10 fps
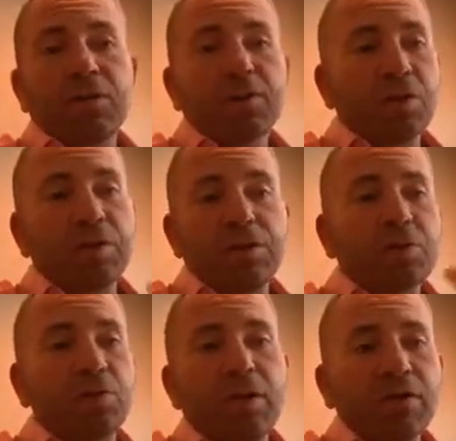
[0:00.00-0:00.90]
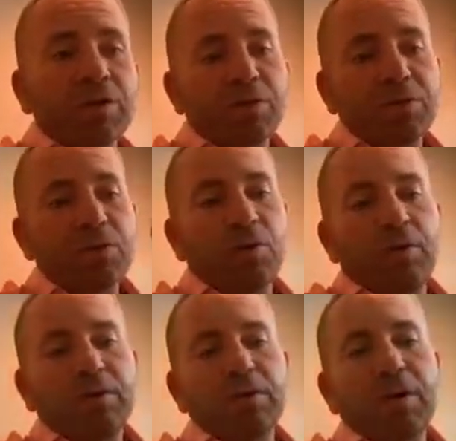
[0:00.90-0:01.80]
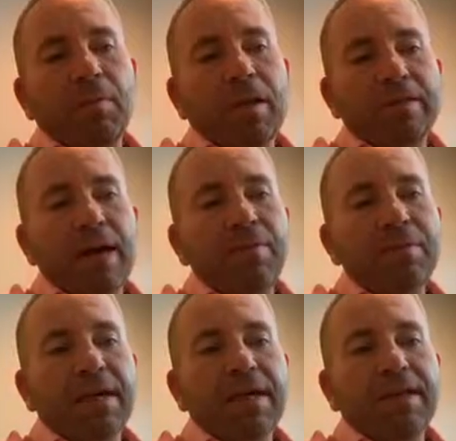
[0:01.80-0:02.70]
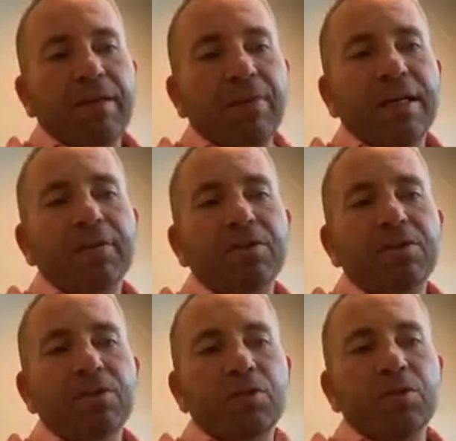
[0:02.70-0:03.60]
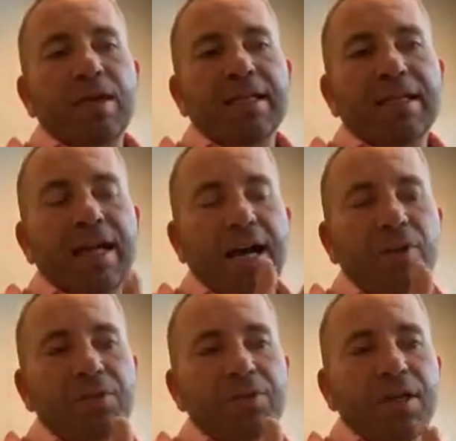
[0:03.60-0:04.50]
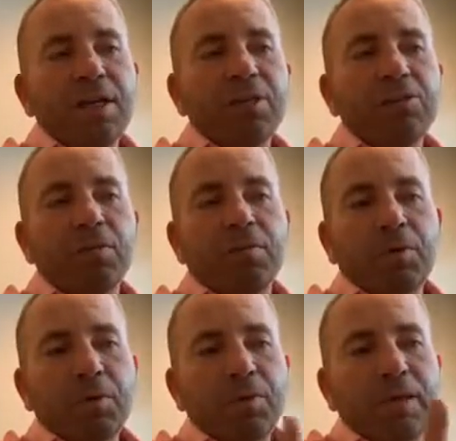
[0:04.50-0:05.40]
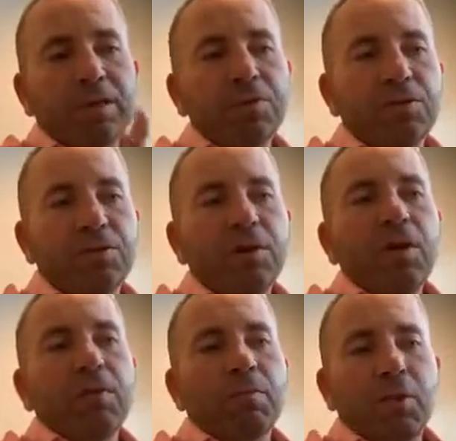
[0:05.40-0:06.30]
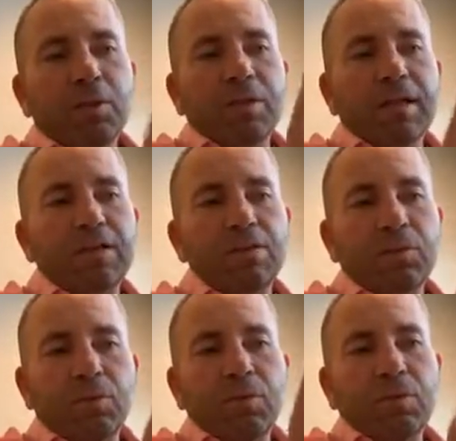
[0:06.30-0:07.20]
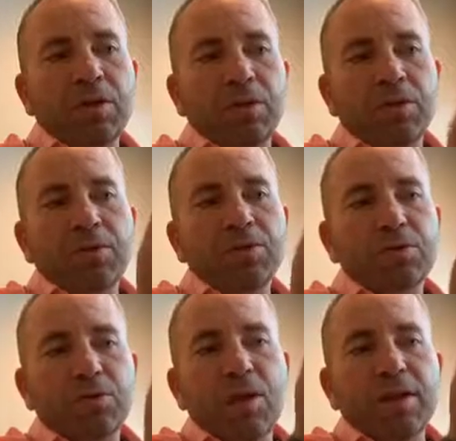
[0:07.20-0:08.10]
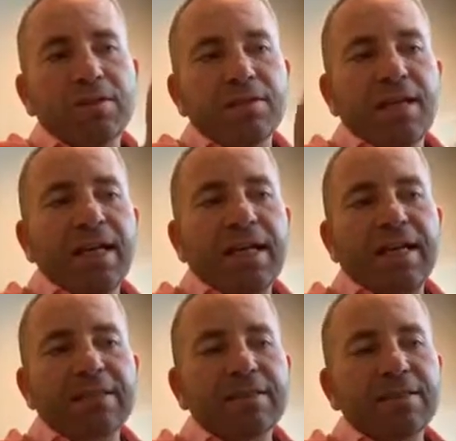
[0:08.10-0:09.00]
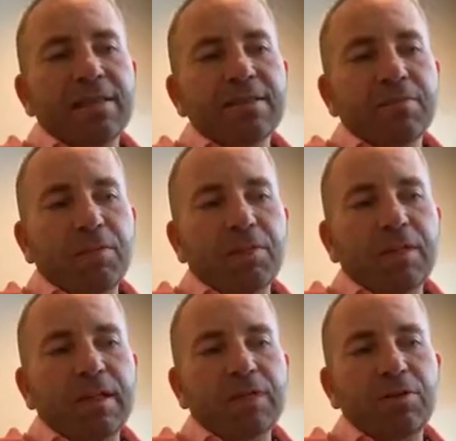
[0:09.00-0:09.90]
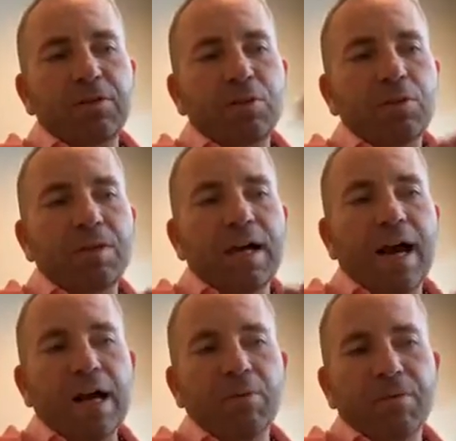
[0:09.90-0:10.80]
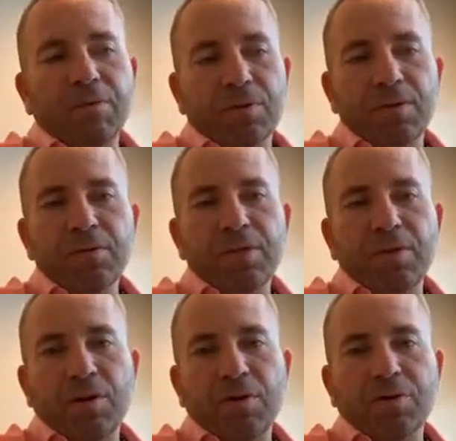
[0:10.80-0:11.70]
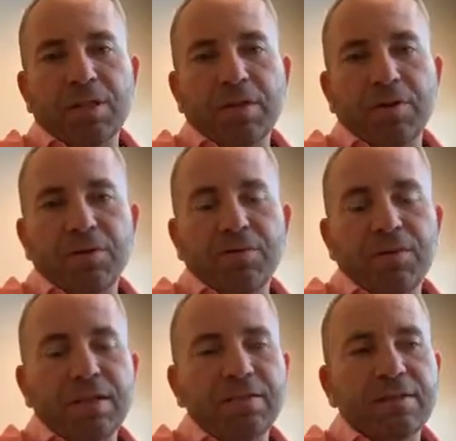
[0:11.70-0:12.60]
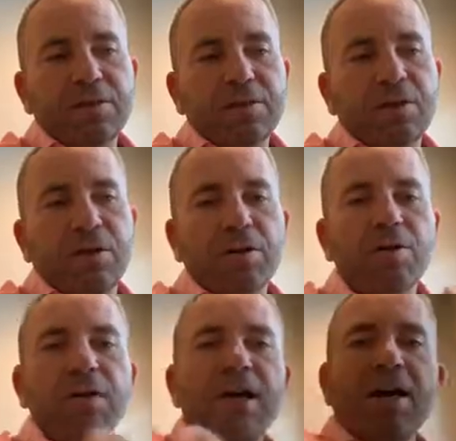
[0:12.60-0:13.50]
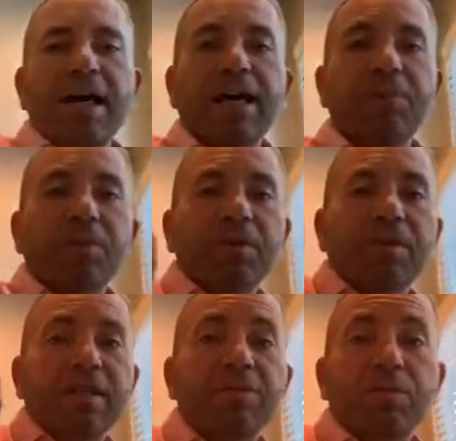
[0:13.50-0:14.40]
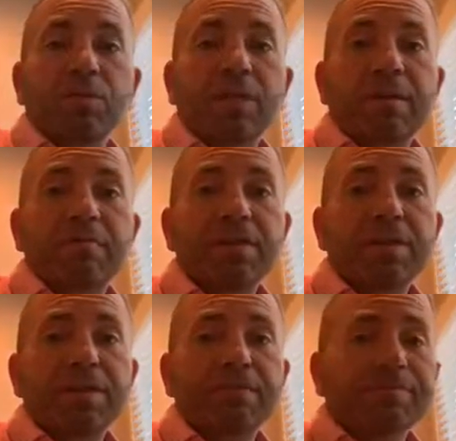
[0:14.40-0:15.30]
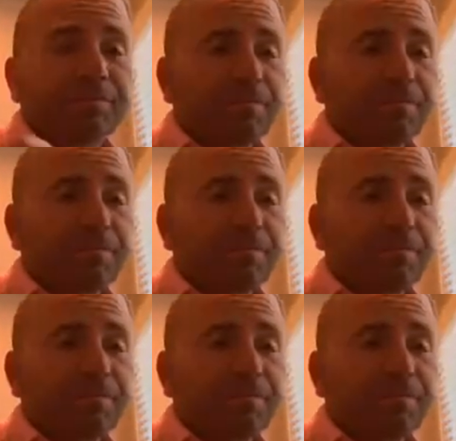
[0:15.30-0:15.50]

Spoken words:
dirt and soil build up on top of that, and that radium is still trying to get out. So it permeates or percolates through the Earth's crust, and as it does, it percolates through the aquifers that are underneath our feet in Chicago, and it percolates through Lake Michigan.